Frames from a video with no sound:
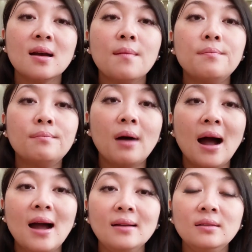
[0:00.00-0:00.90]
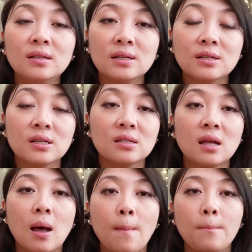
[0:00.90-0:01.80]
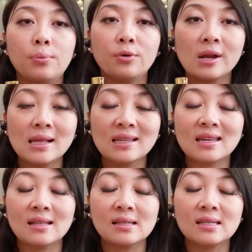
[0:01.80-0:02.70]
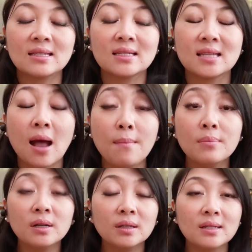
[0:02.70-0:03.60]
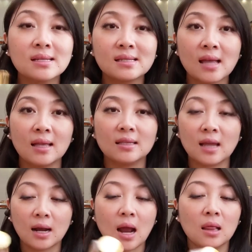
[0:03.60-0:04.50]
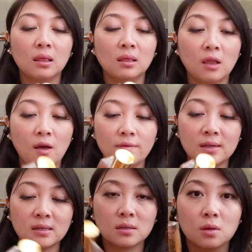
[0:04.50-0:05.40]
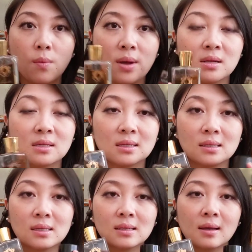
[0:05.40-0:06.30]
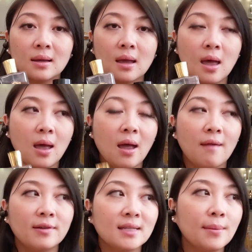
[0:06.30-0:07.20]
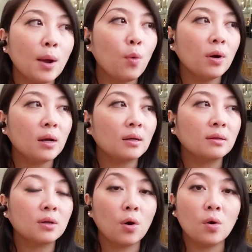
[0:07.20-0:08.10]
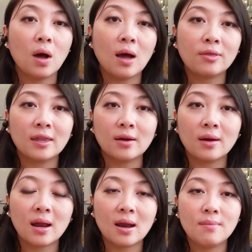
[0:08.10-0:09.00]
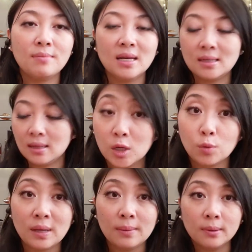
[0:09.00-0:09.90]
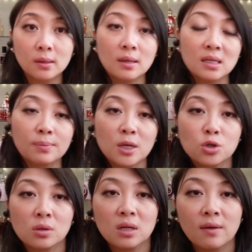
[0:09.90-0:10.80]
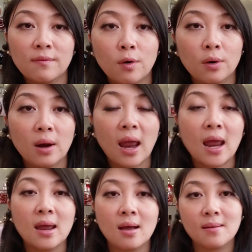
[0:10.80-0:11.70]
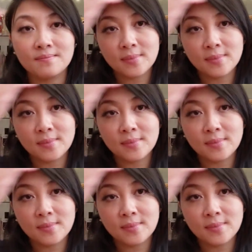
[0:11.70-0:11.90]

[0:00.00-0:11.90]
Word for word: combined this is a brilliant summer scent and I love it so much. This is like every time I want to go out there and then meet new people, especially for a